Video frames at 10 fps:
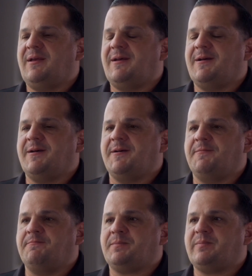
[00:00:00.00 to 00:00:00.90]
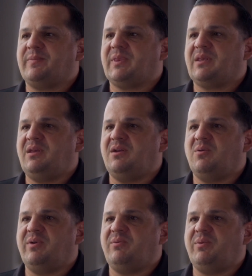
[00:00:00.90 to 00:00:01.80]

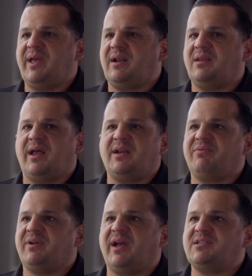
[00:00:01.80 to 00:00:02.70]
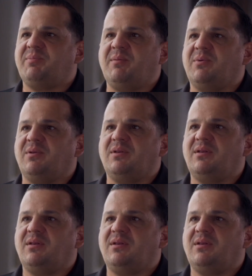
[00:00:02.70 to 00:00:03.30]
we had a lot of different kinds of people.